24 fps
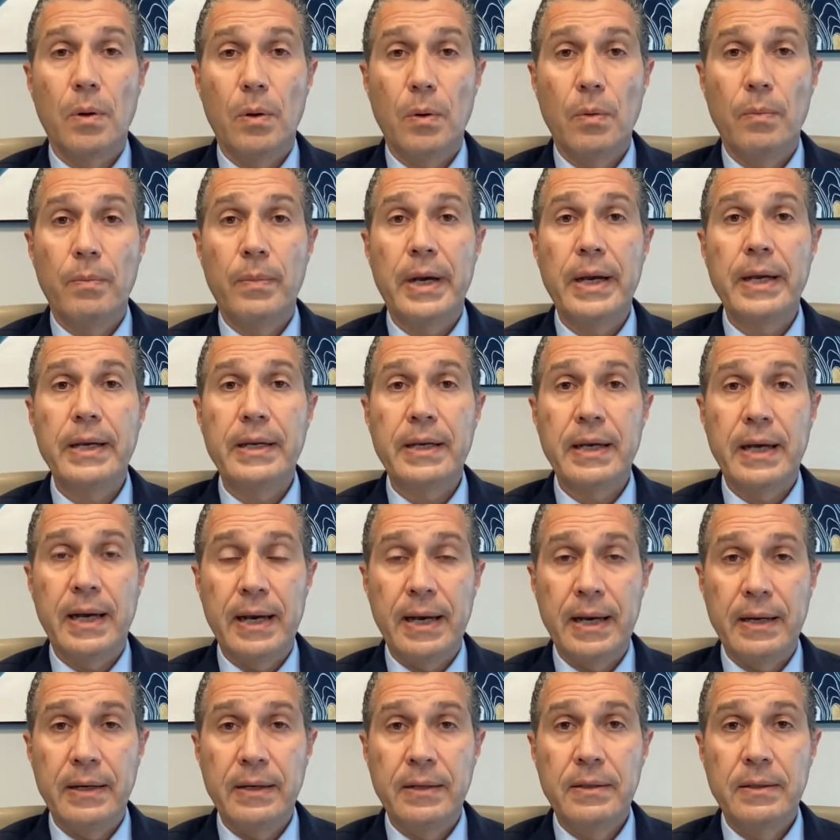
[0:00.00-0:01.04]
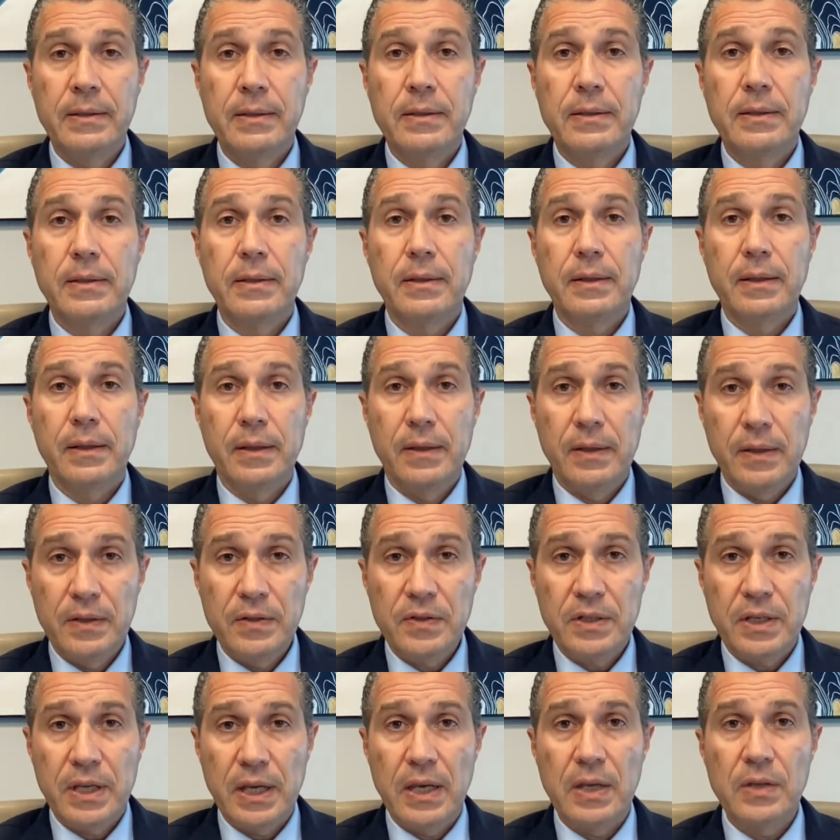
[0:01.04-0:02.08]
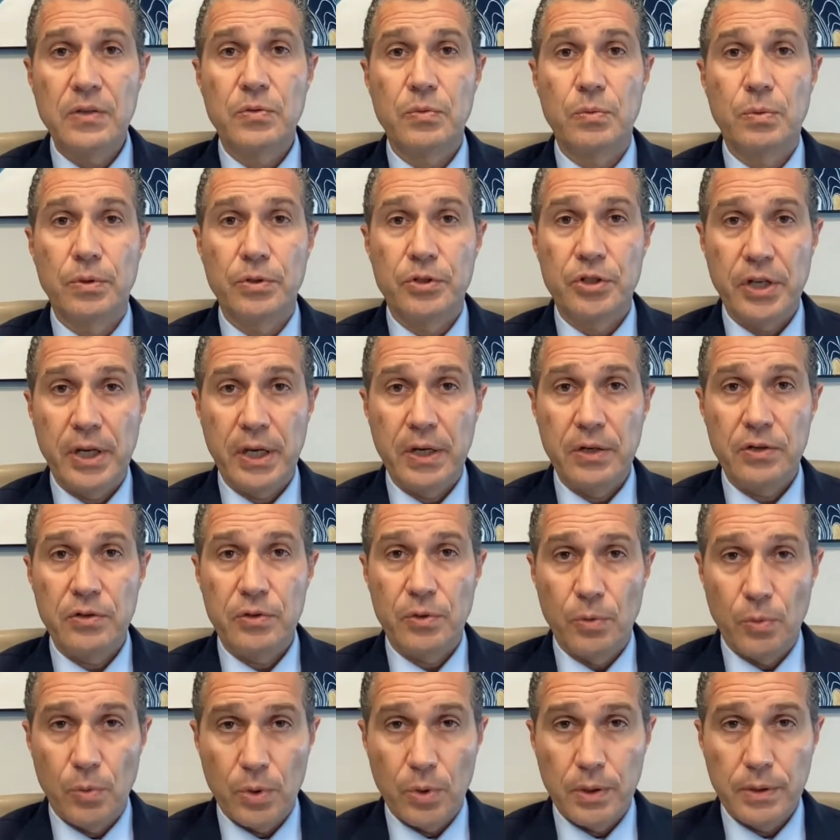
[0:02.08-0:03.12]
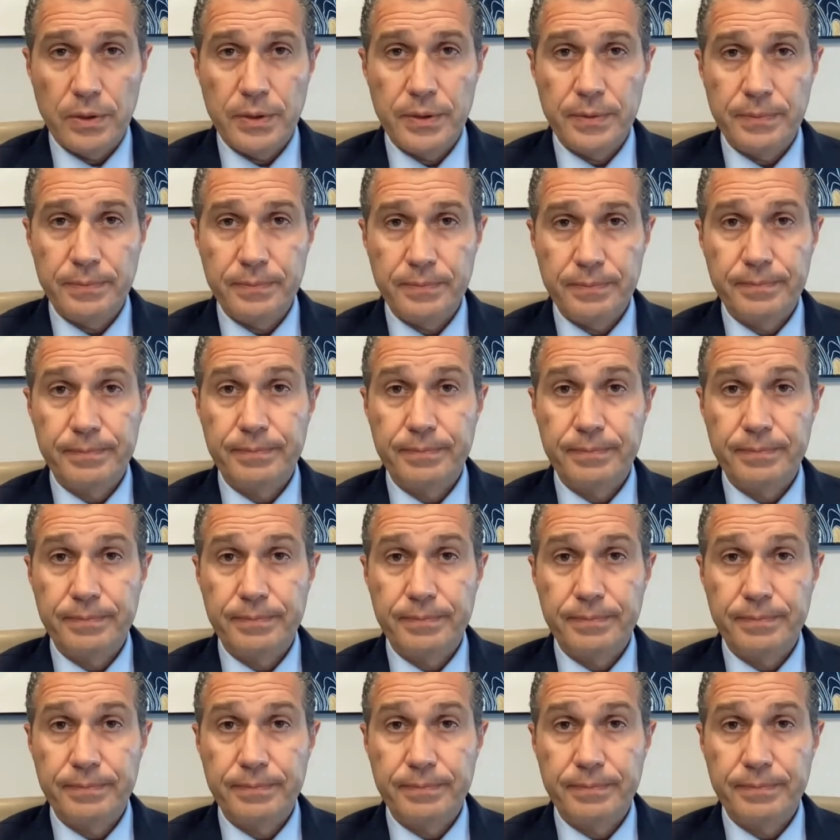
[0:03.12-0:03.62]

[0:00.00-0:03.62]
oh my God, this case will change the world.